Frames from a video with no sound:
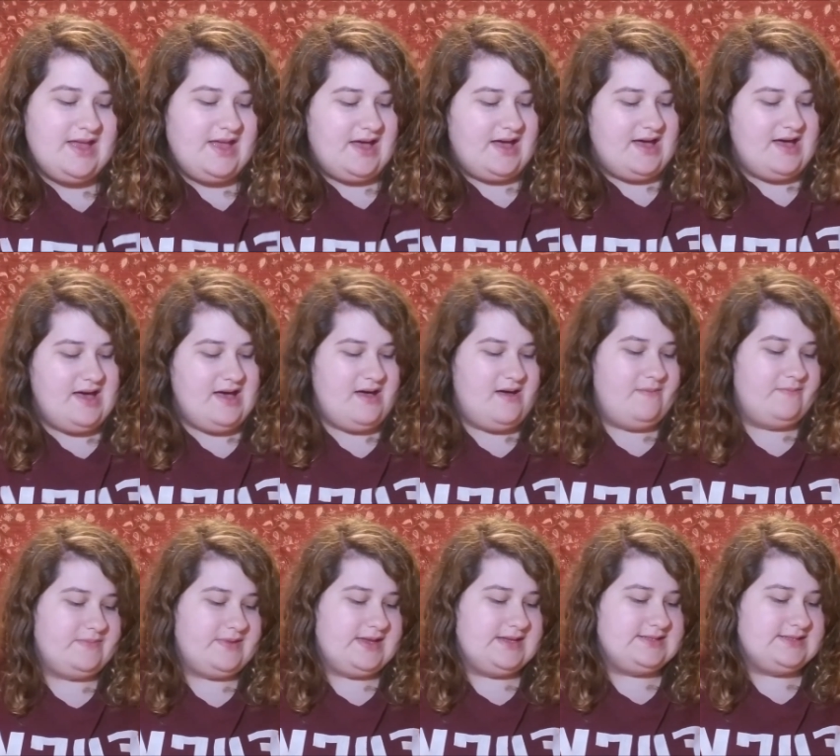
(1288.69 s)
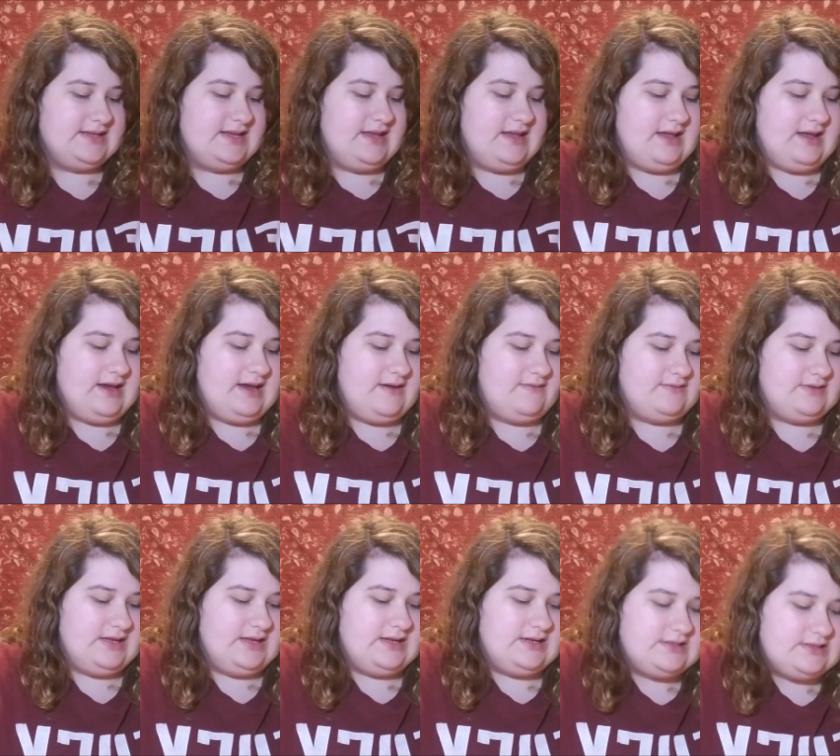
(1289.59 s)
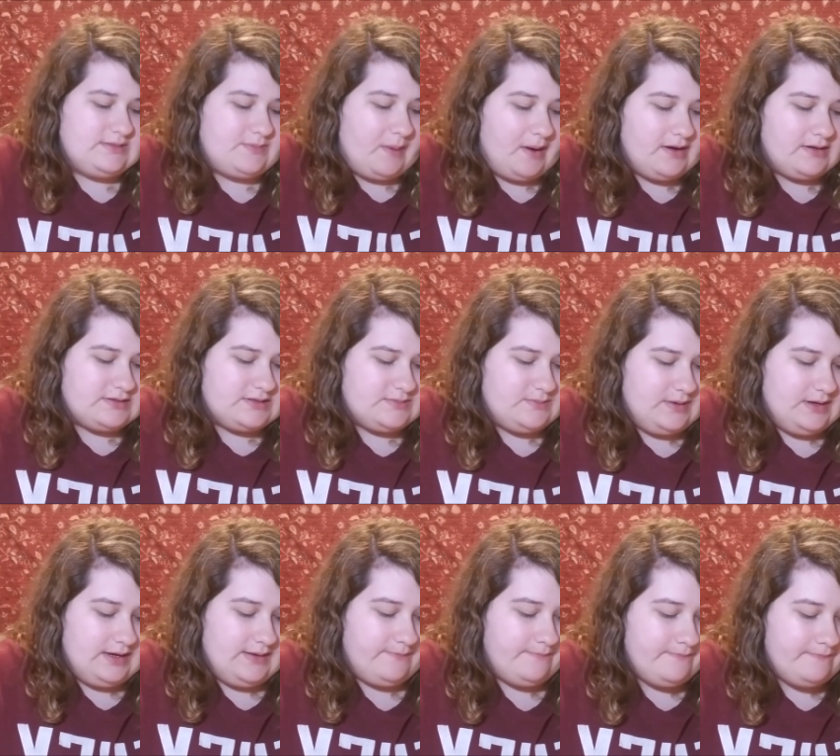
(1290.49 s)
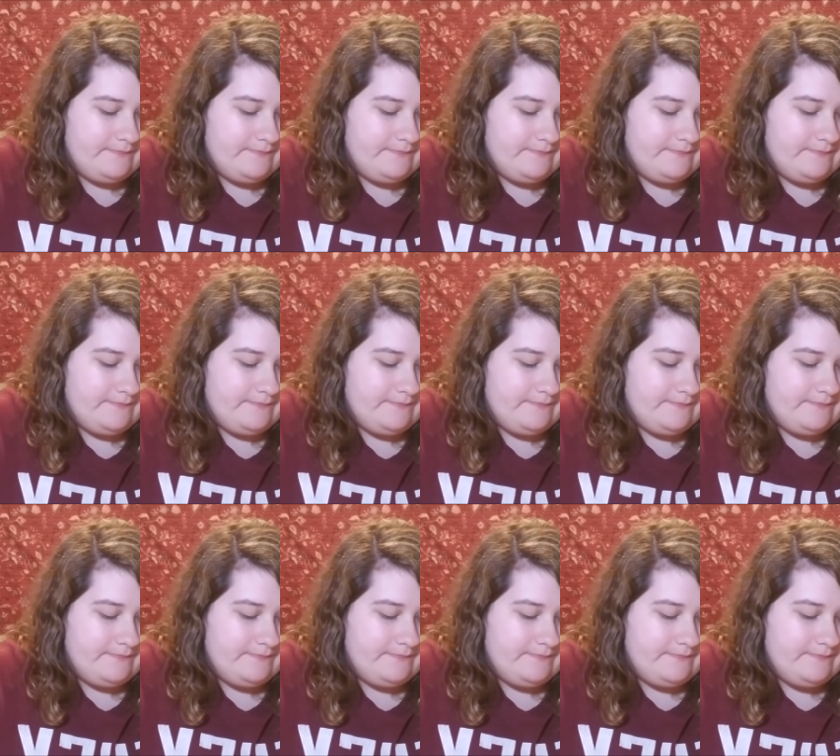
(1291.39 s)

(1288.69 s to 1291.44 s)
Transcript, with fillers: um because it gives it inspires me